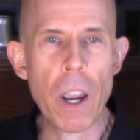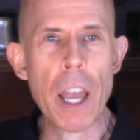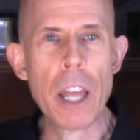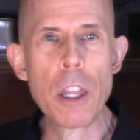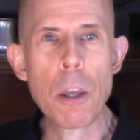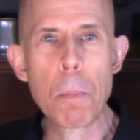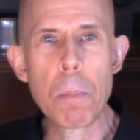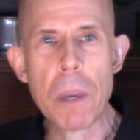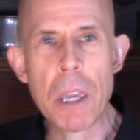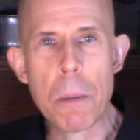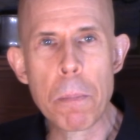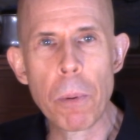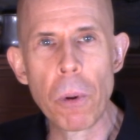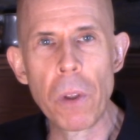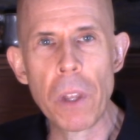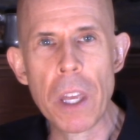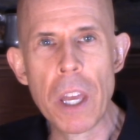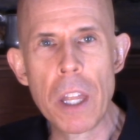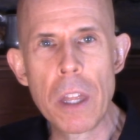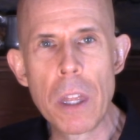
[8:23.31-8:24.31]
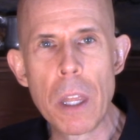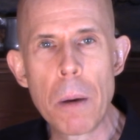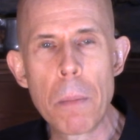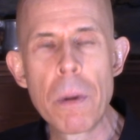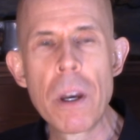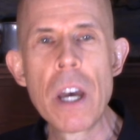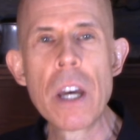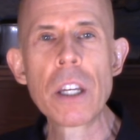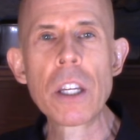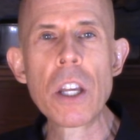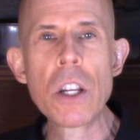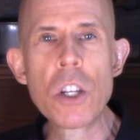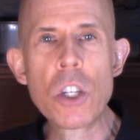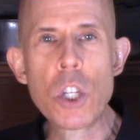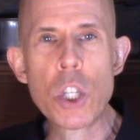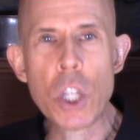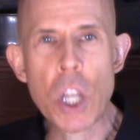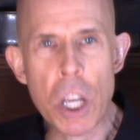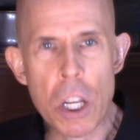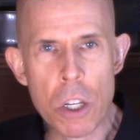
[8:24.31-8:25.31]
and the people in them
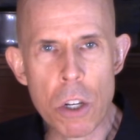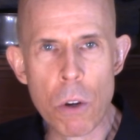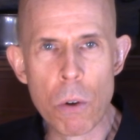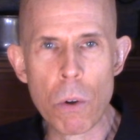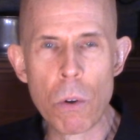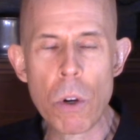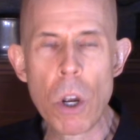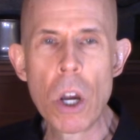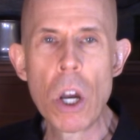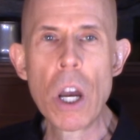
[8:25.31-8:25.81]
continue